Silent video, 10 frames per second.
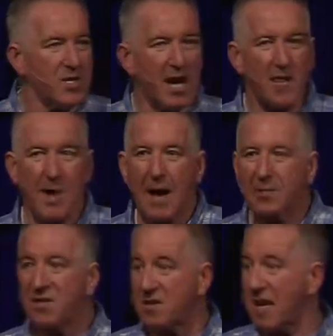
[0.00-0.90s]
John the
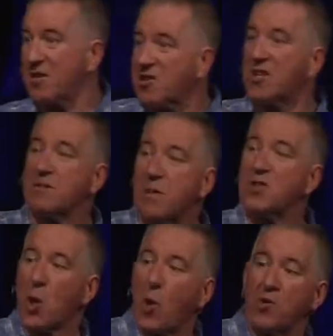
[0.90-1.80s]
Baptist is like 6
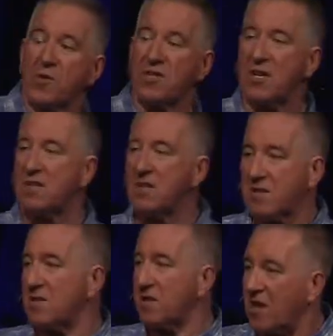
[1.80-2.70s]
months older than Jesus.
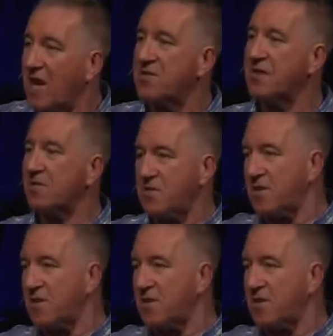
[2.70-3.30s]
He's the cousin of